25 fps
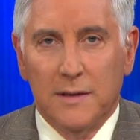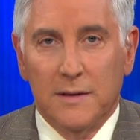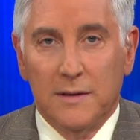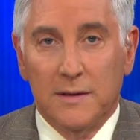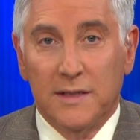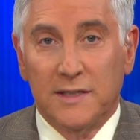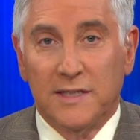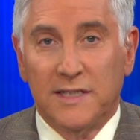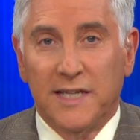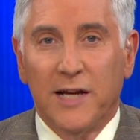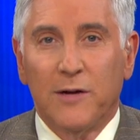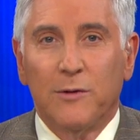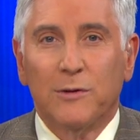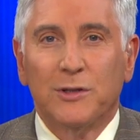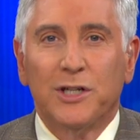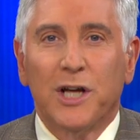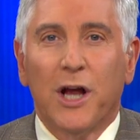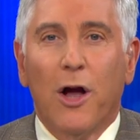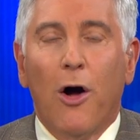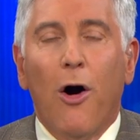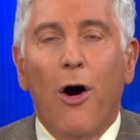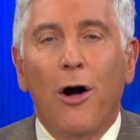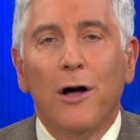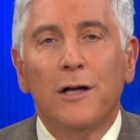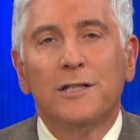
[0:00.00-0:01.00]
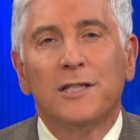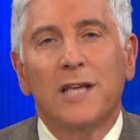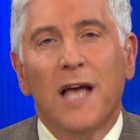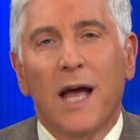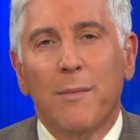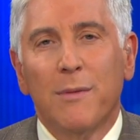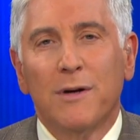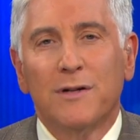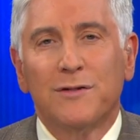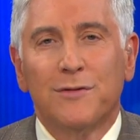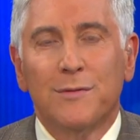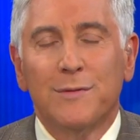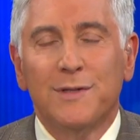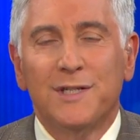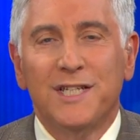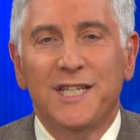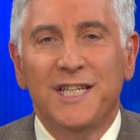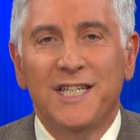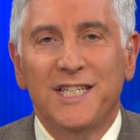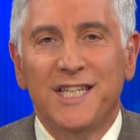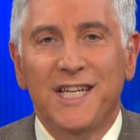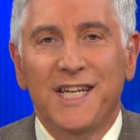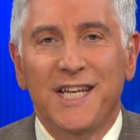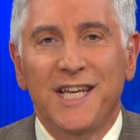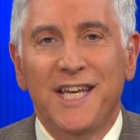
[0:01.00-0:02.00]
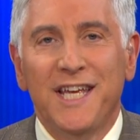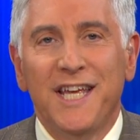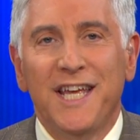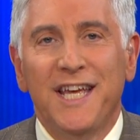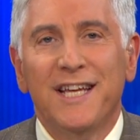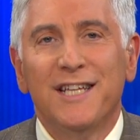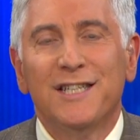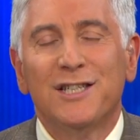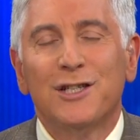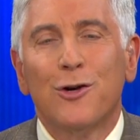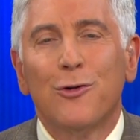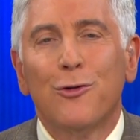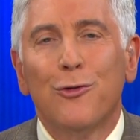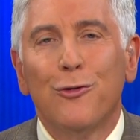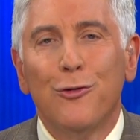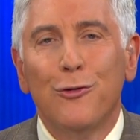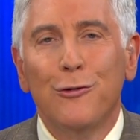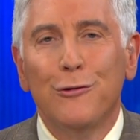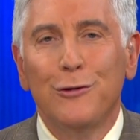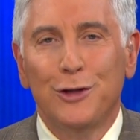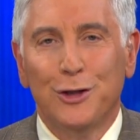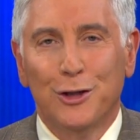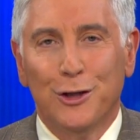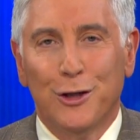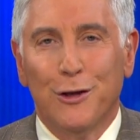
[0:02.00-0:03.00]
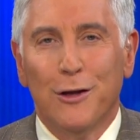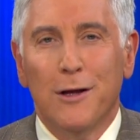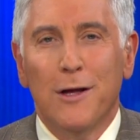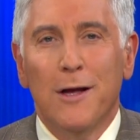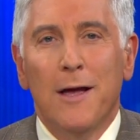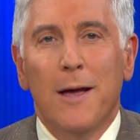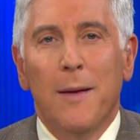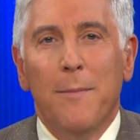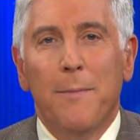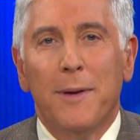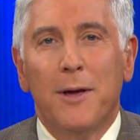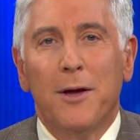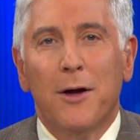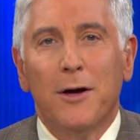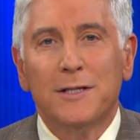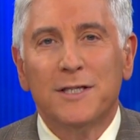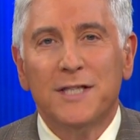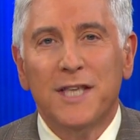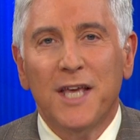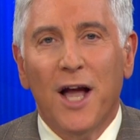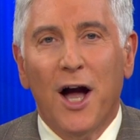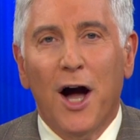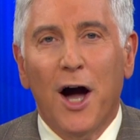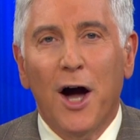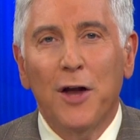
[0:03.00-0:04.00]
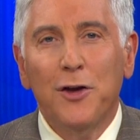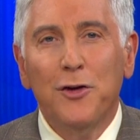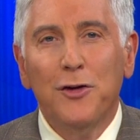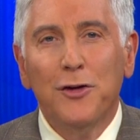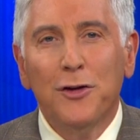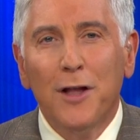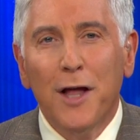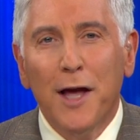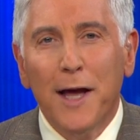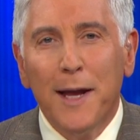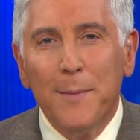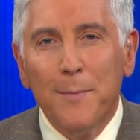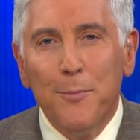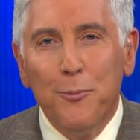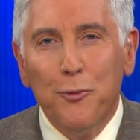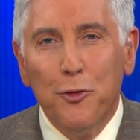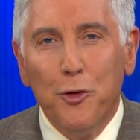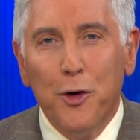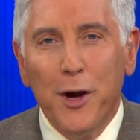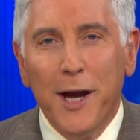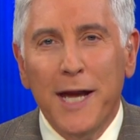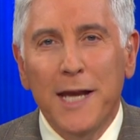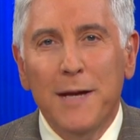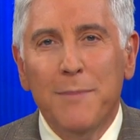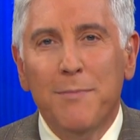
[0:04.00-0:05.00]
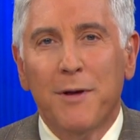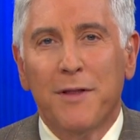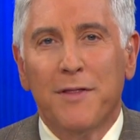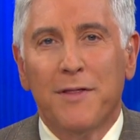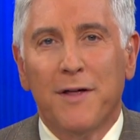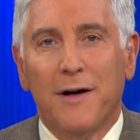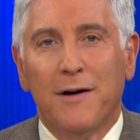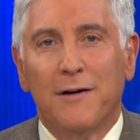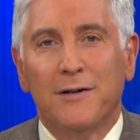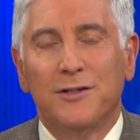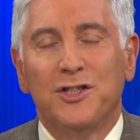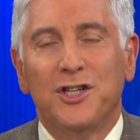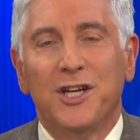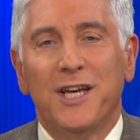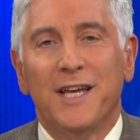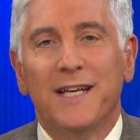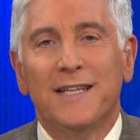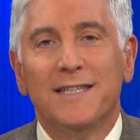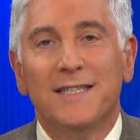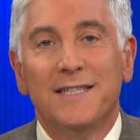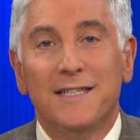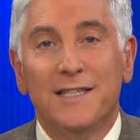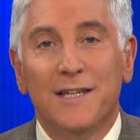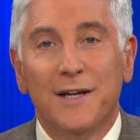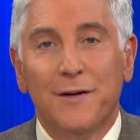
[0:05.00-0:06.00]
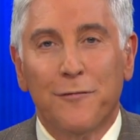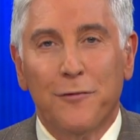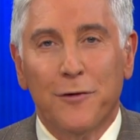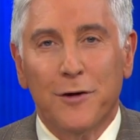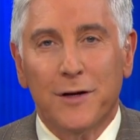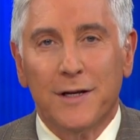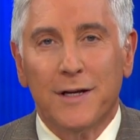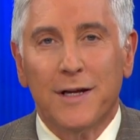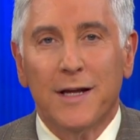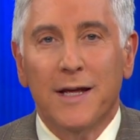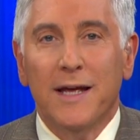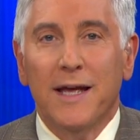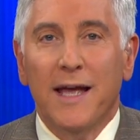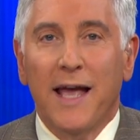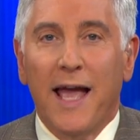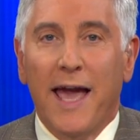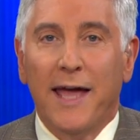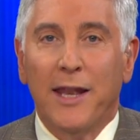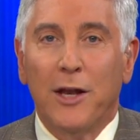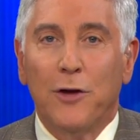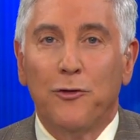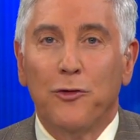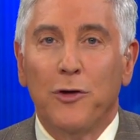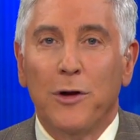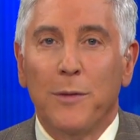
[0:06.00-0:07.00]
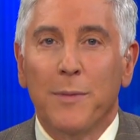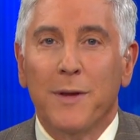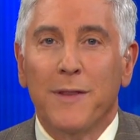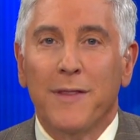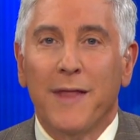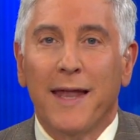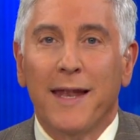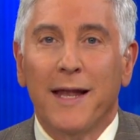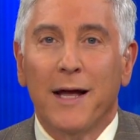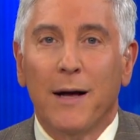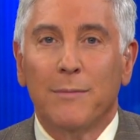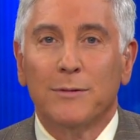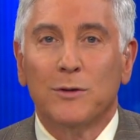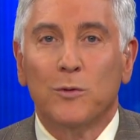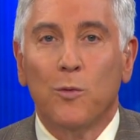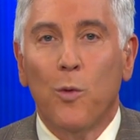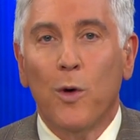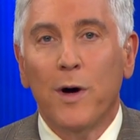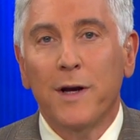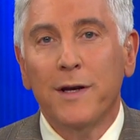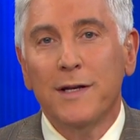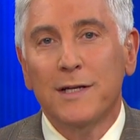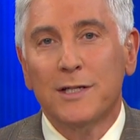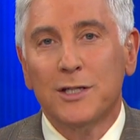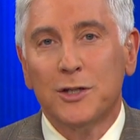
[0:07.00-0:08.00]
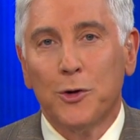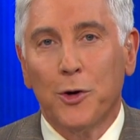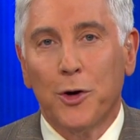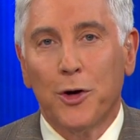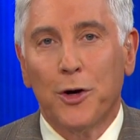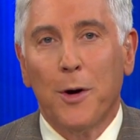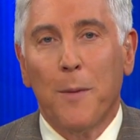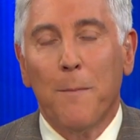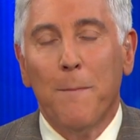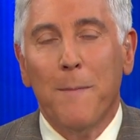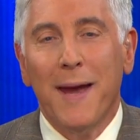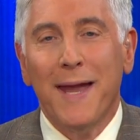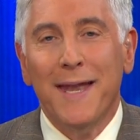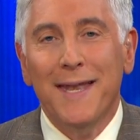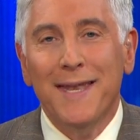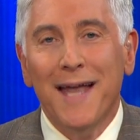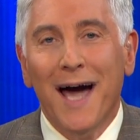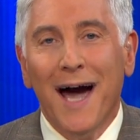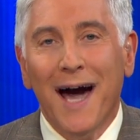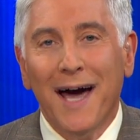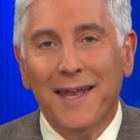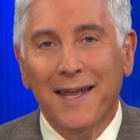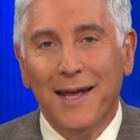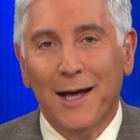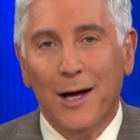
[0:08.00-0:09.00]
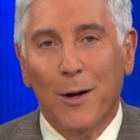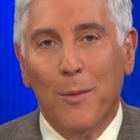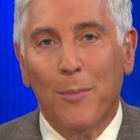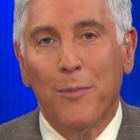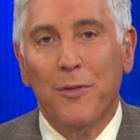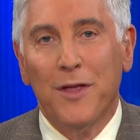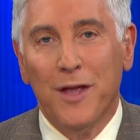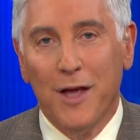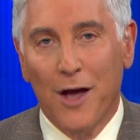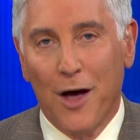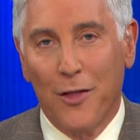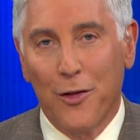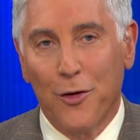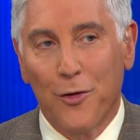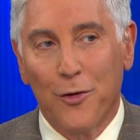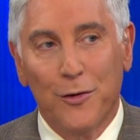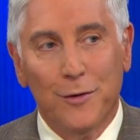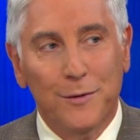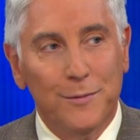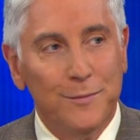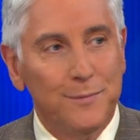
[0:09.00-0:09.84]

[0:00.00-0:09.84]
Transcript: Distinguishing Alzheimer's from CTE is crucial because the underlying brain pathology is different and a treatment that helps one disorder may not help the other